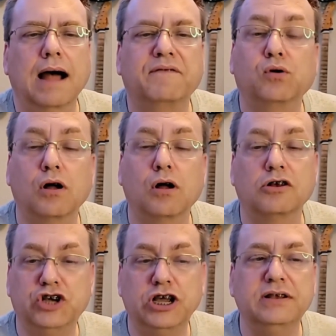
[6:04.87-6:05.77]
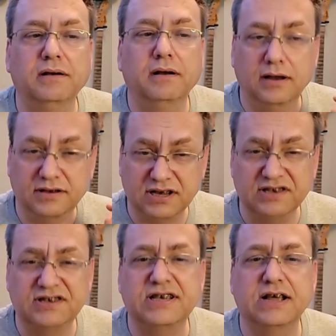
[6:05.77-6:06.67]
After all, Gene is
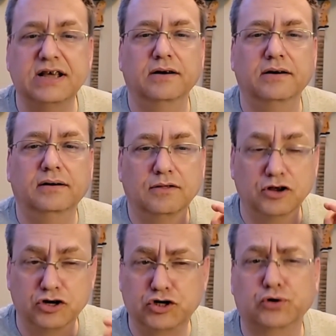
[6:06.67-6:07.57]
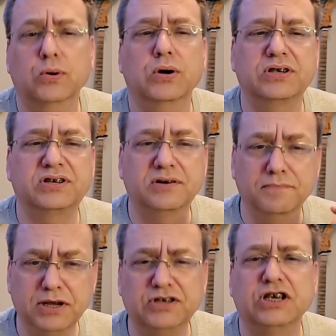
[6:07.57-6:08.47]
considered the shrewdest
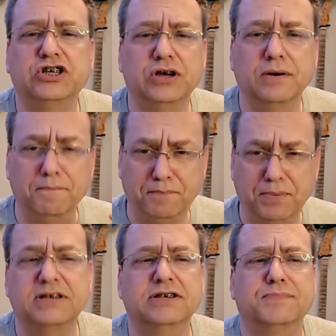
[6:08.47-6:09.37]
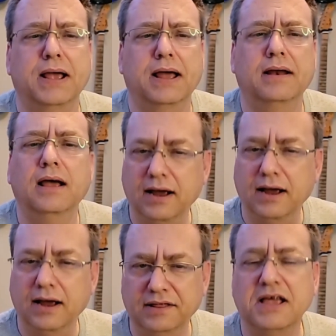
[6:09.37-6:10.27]
musician businessman in
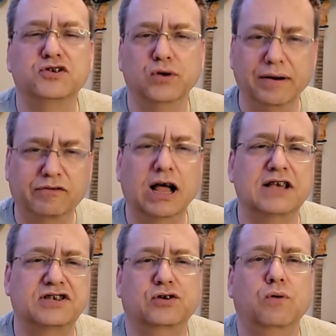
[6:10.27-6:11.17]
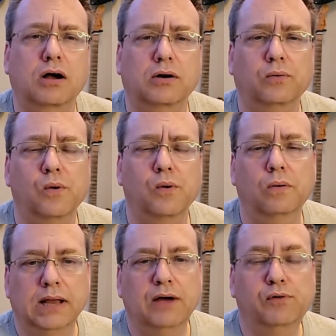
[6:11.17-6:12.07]
the history of classic rock and roll.
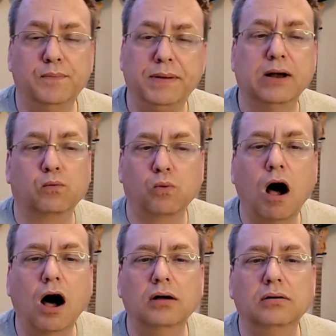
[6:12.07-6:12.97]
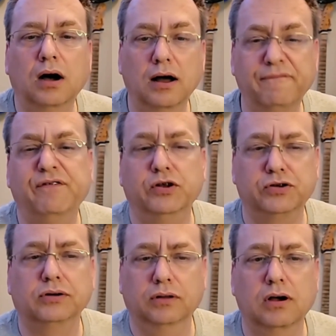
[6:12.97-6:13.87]
It would be a raw,
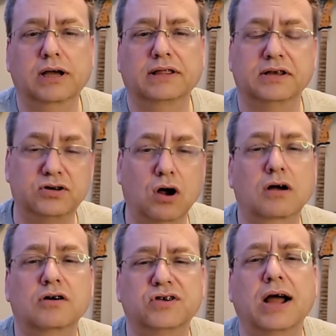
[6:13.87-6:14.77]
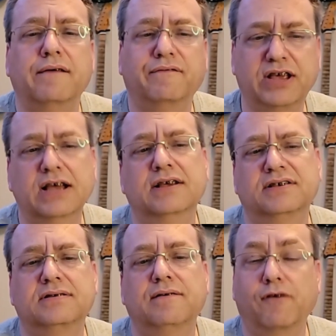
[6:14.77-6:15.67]
unfiltered look at the darker side of
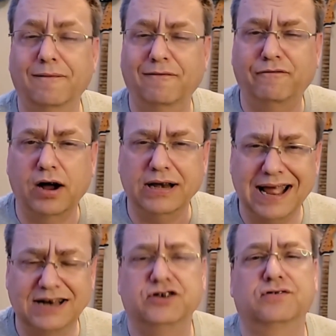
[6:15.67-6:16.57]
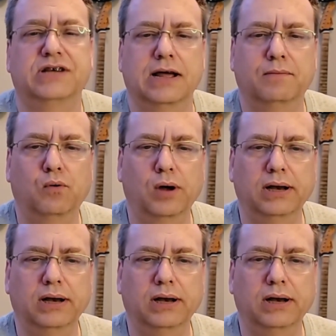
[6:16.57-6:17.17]
Kiss from a financial standpoint,